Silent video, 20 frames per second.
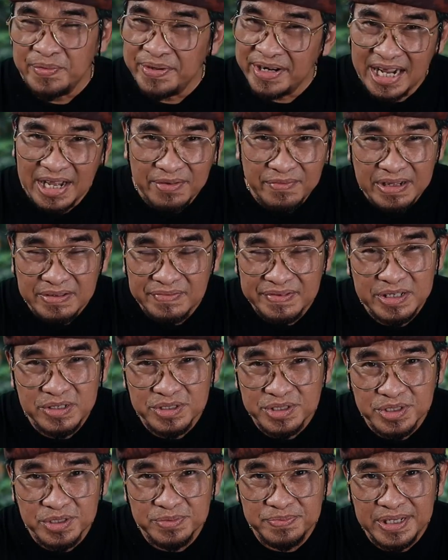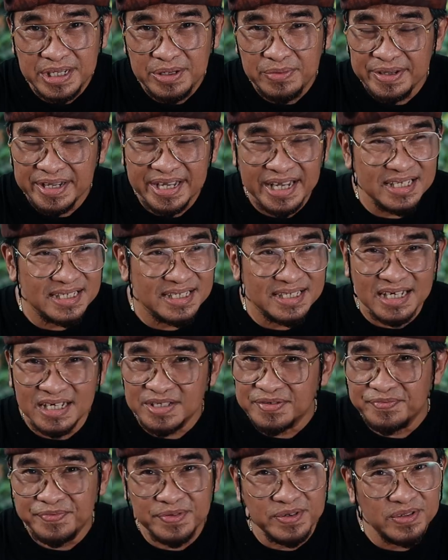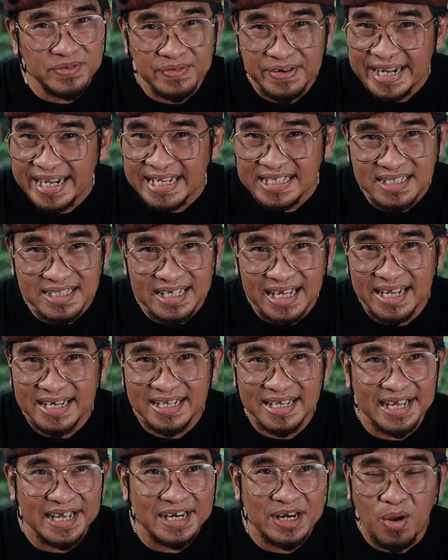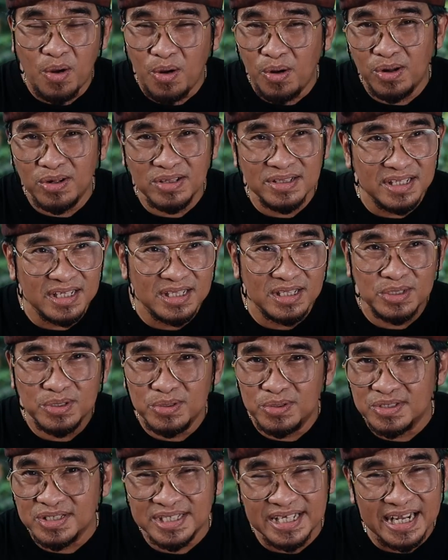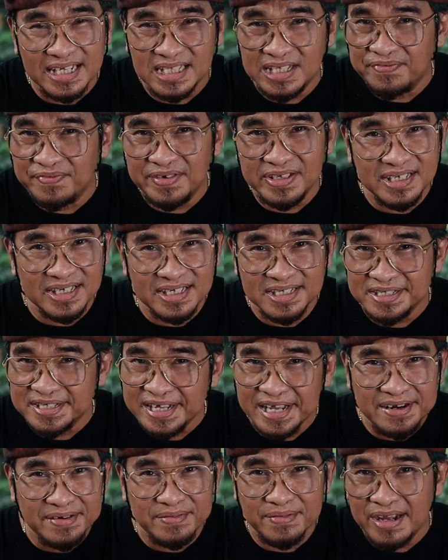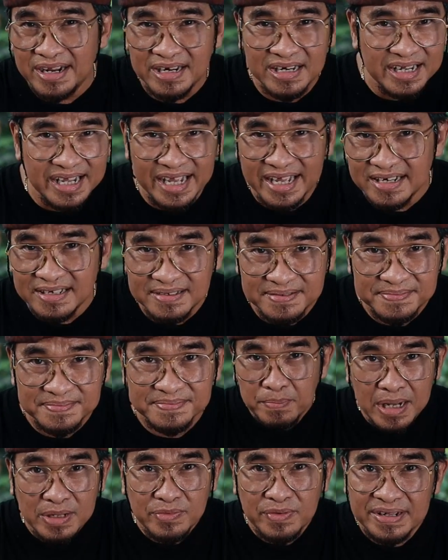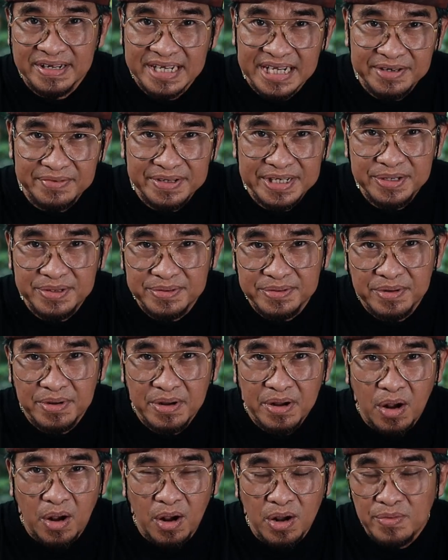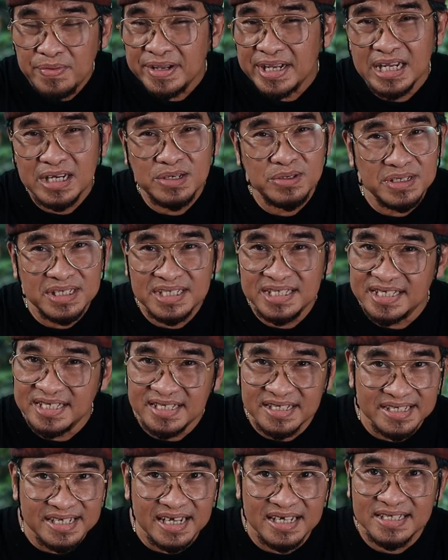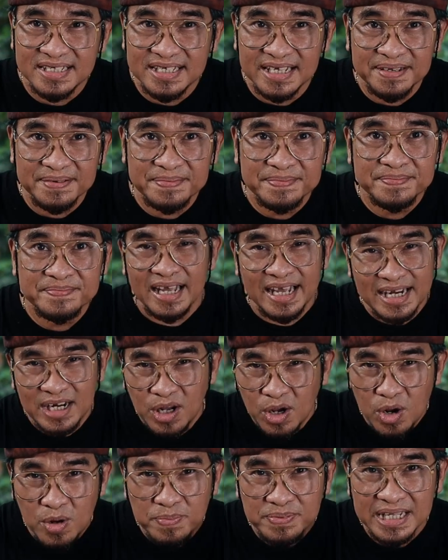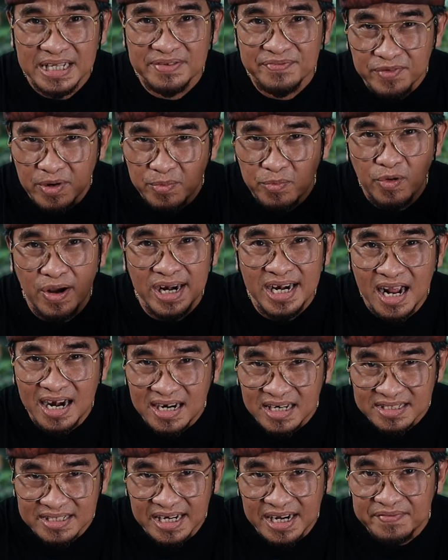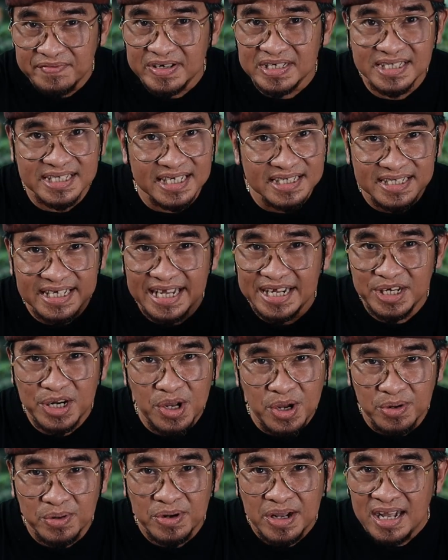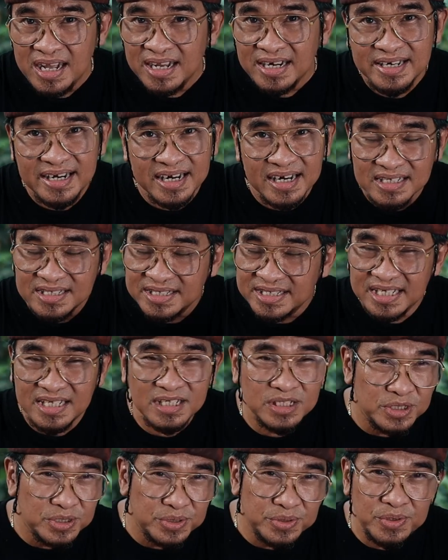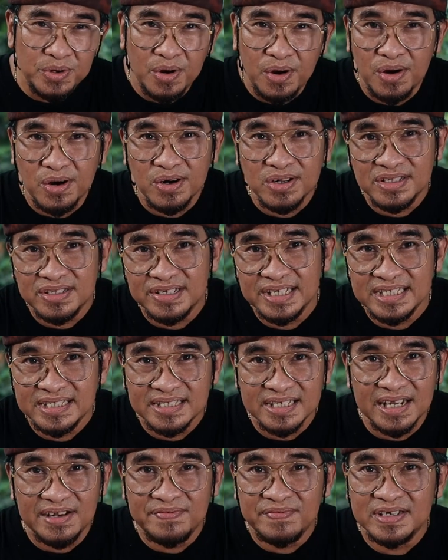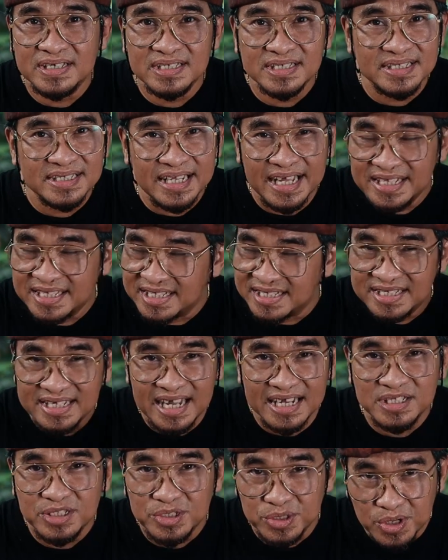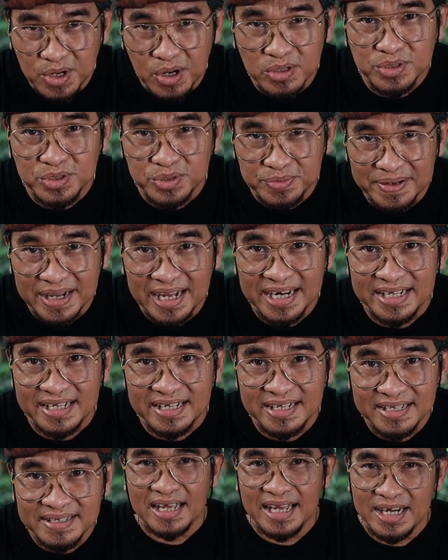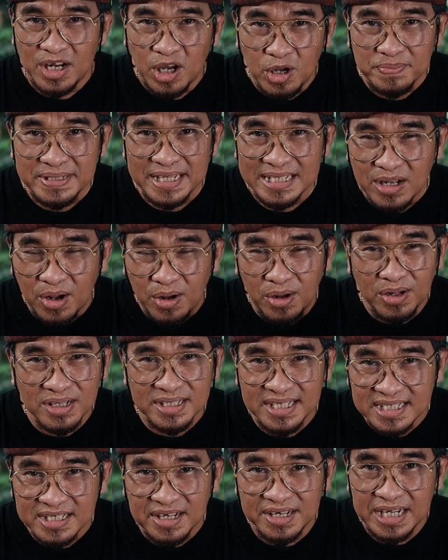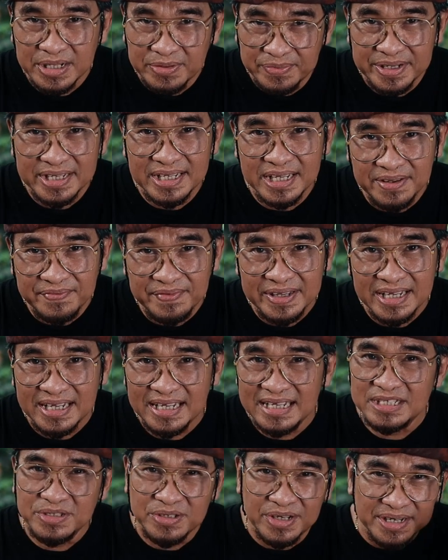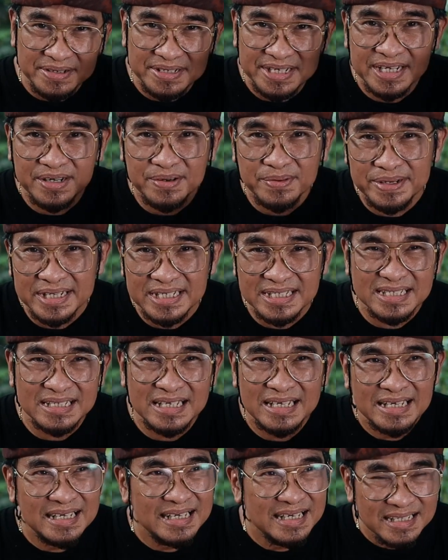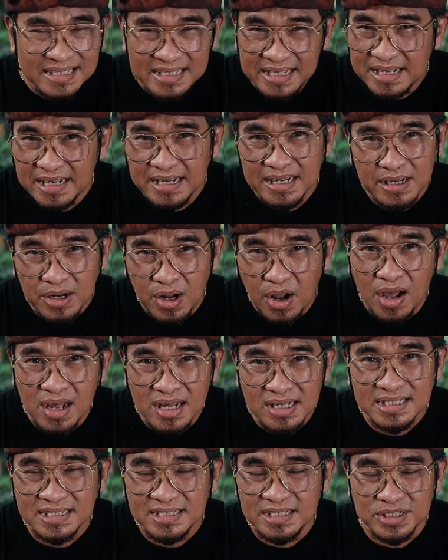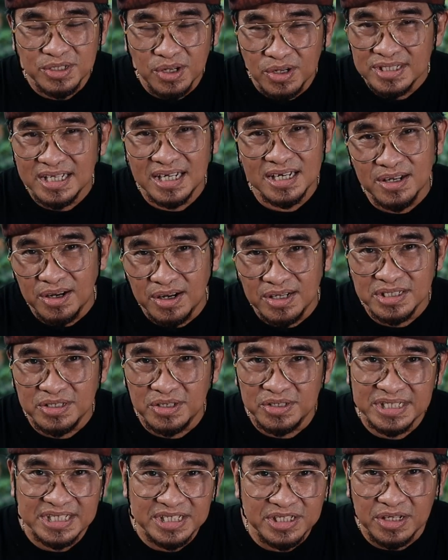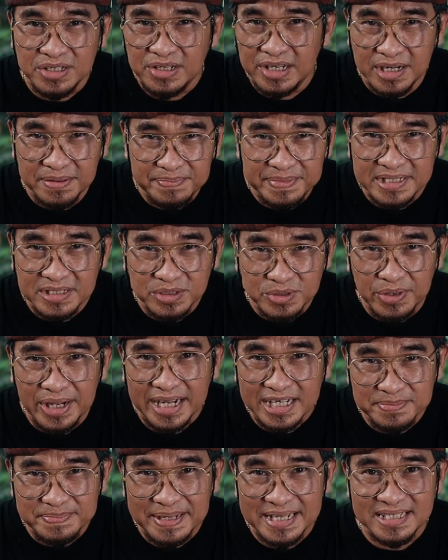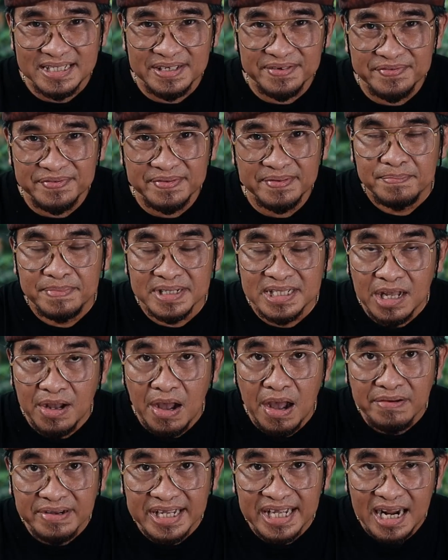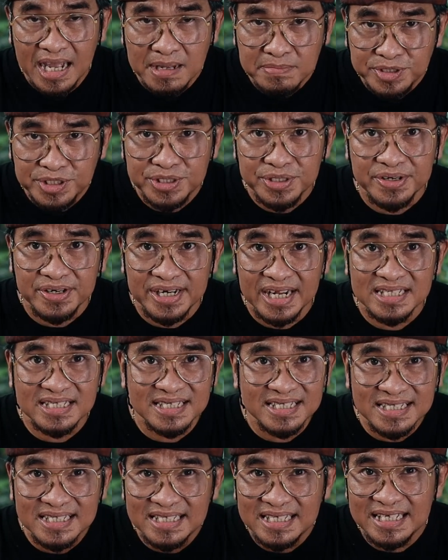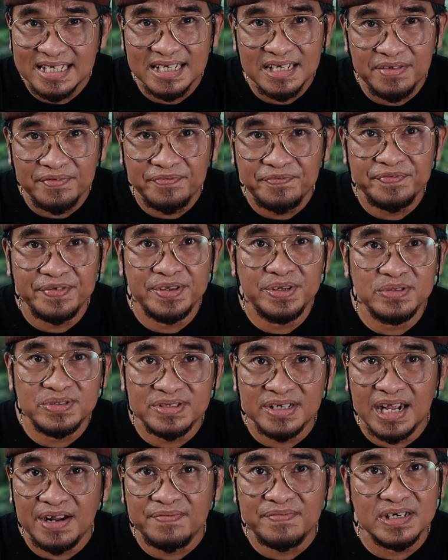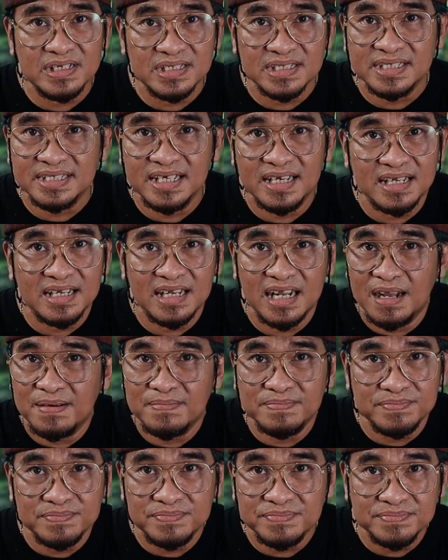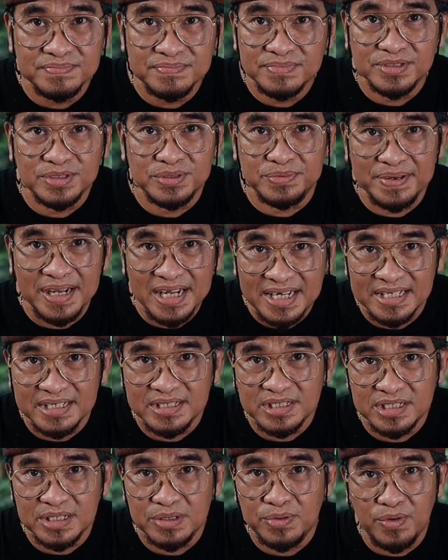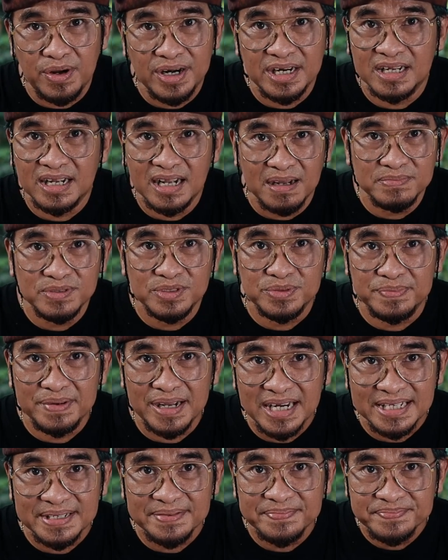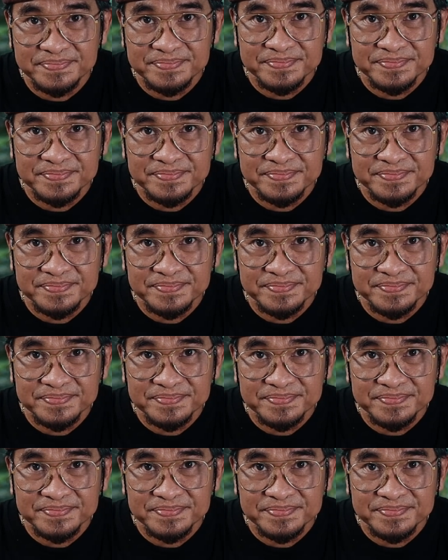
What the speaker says: We like what we used to be. We can charge full rates and then all the tours activities can run again. But what can we do? All we can do is just adjusting and hope that from 100 travelers they say no, there are still 2 or 3 travelers that decide to go to Bali. And hope that all discount that we're giving is going to decrease the cost, the total cost, so it's not going to be too expensive. But now how can I'm sure that still few travelers still come to Bali, still want to come to Bali?